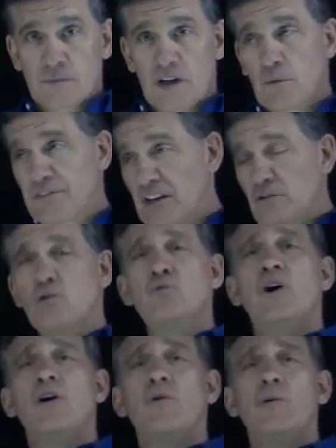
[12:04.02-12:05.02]
And what they
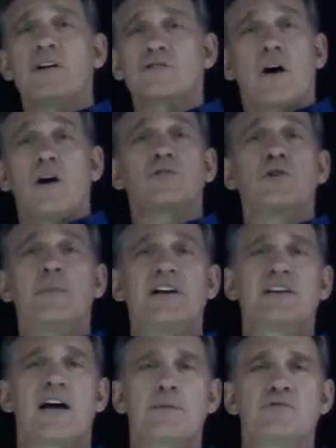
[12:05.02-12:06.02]
do know is all too
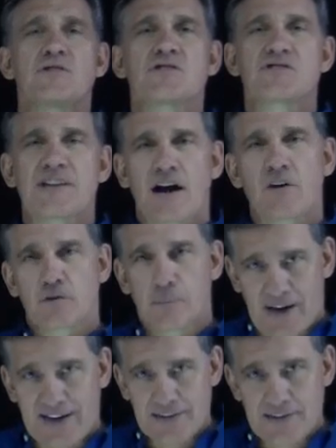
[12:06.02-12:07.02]
many times just sound
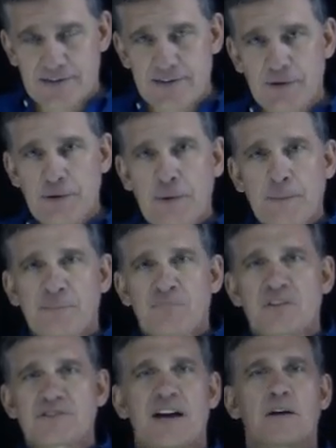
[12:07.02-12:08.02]
bites.
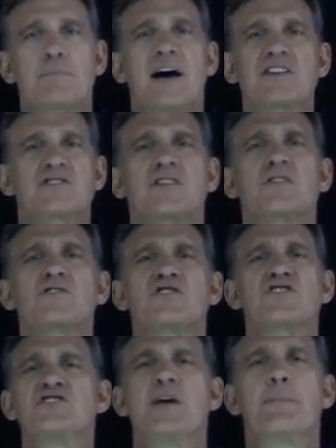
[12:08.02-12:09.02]
Sound bites, little
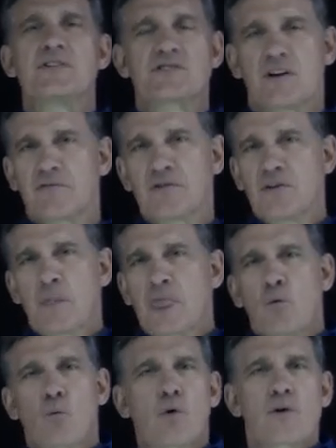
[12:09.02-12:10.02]
snippets of
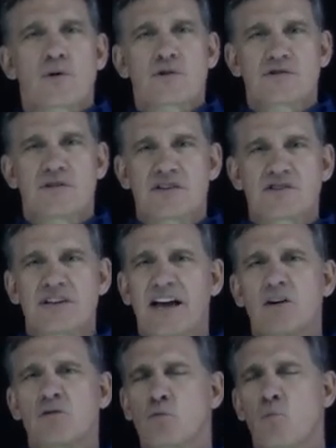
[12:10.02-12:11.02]
words that
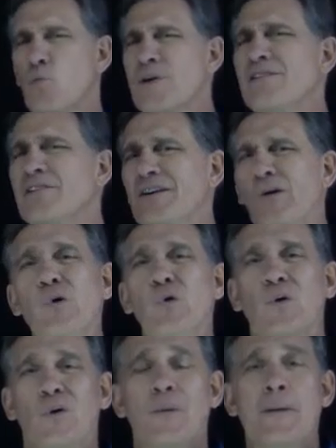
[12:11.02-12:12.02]
sound really
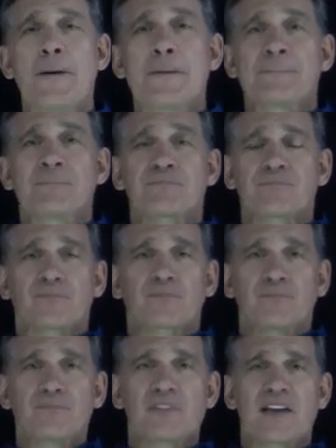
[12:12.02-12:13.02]
cool
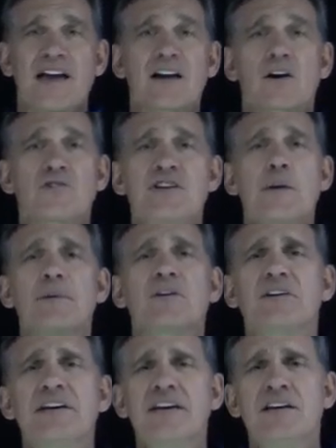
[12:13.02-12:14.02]
and are
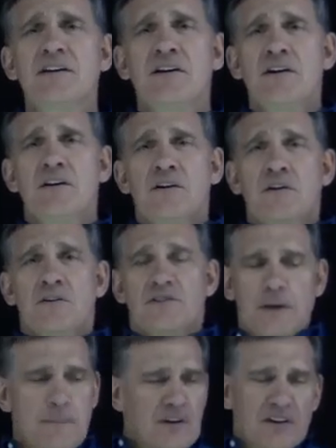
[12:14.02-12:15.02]
typically
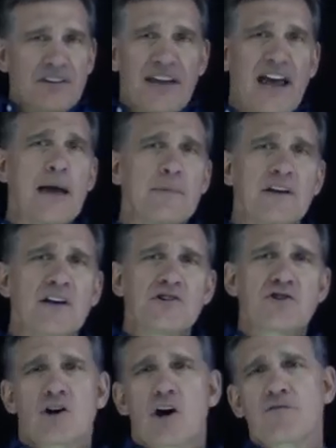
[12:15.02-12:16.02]
the
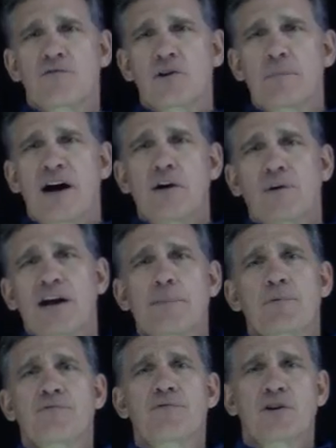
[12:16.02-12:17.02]
ammunition offered by what I
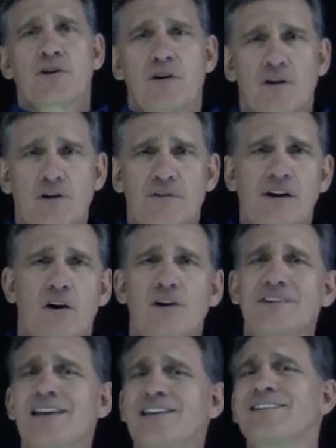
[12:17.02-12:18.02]
prefer to call the
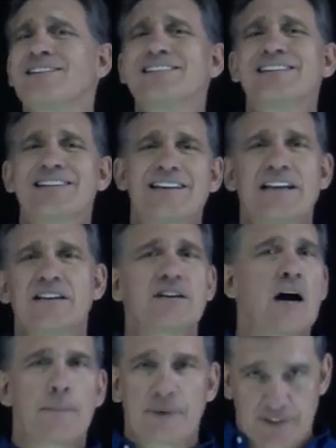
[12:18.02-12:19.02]
articulate
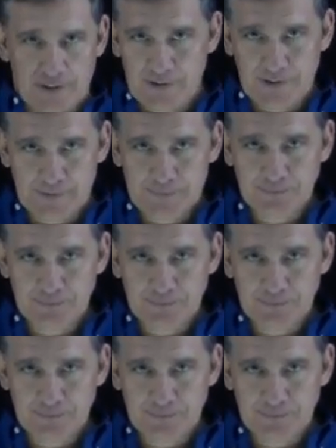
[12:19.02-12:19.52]
incompetent.